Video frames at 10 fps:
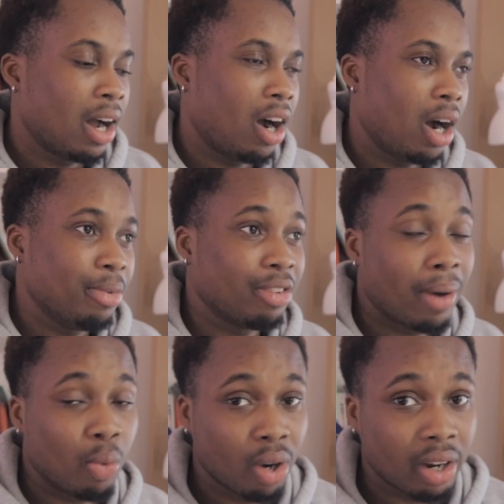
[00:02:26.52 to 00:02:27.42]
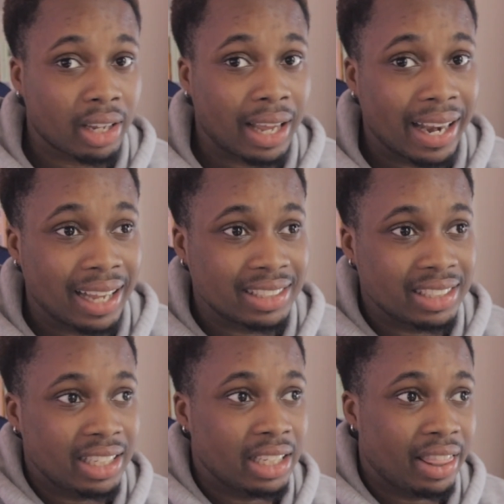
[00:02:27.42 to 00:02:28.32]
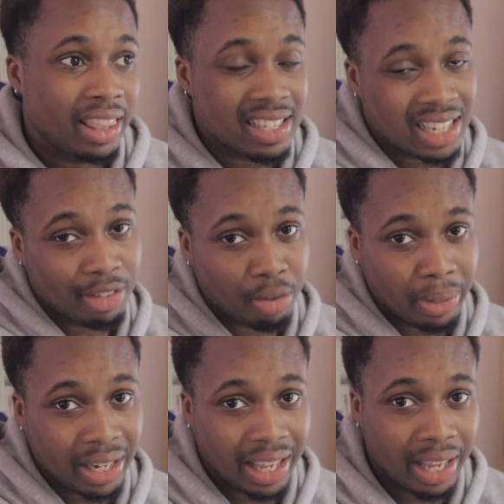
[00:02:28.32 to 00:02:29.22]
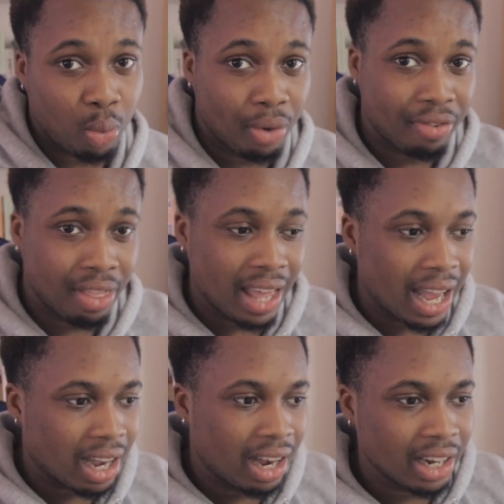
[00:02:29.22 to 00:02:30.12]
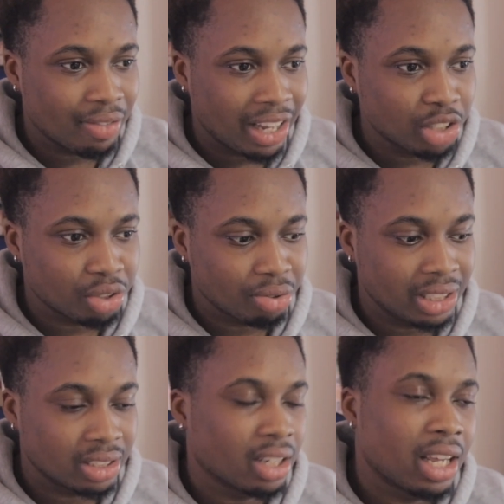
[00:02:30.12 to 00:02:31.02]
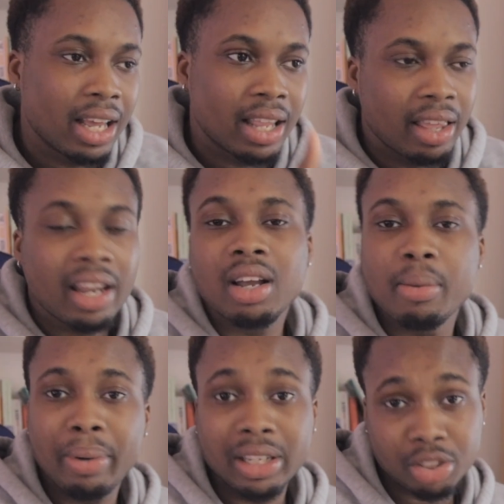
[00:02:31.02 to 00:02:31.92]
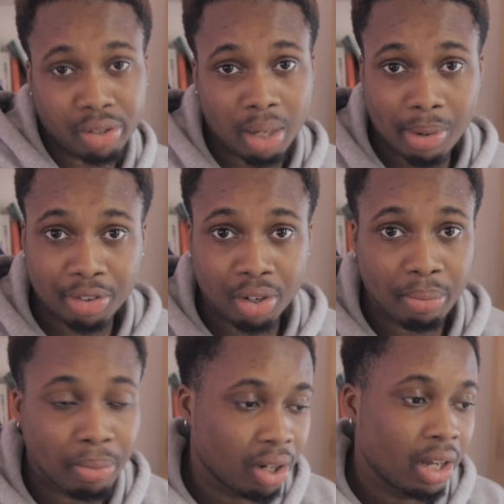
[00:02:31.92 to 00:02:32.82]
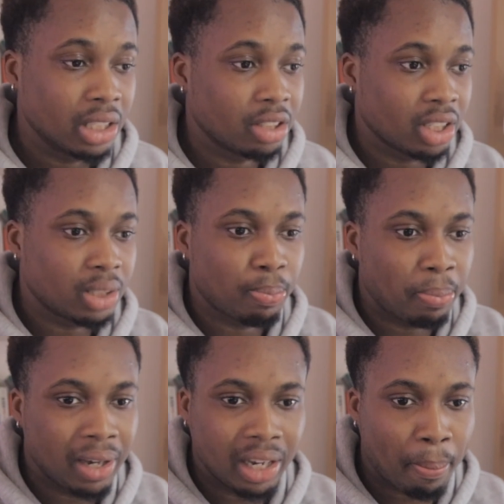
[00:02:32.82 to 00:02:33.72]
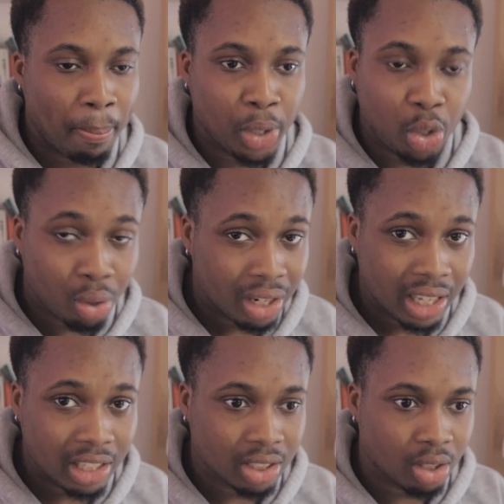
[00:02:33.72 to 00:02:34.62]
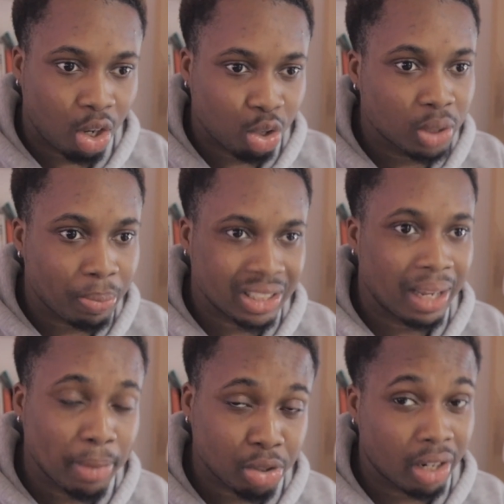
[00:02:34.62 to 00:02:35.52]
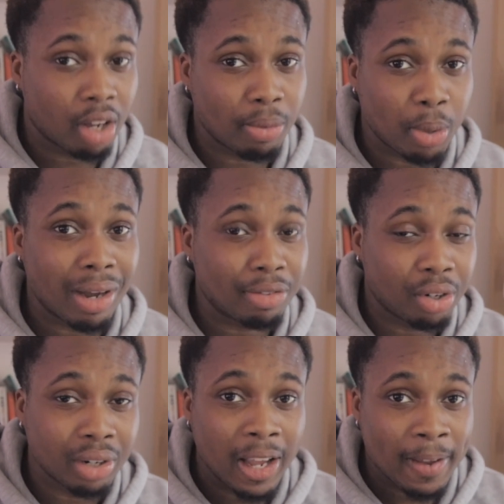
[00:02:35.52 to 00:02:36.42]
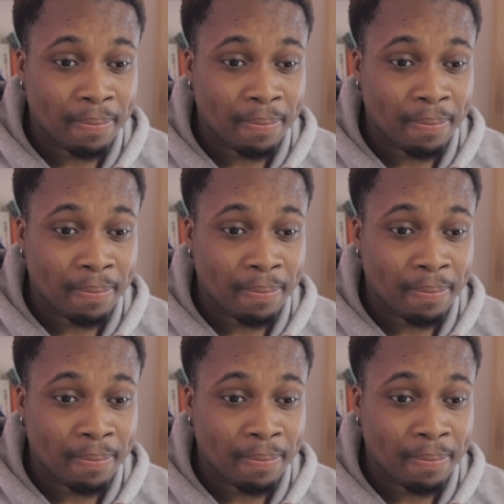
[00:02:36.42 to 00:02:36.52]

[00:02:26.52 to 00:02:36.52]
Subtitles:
if I'm at work and I see this level being hit with that kind of entry reason, then I can place a trade on my phone. But to just purely just 100% be trading off a mobile phone,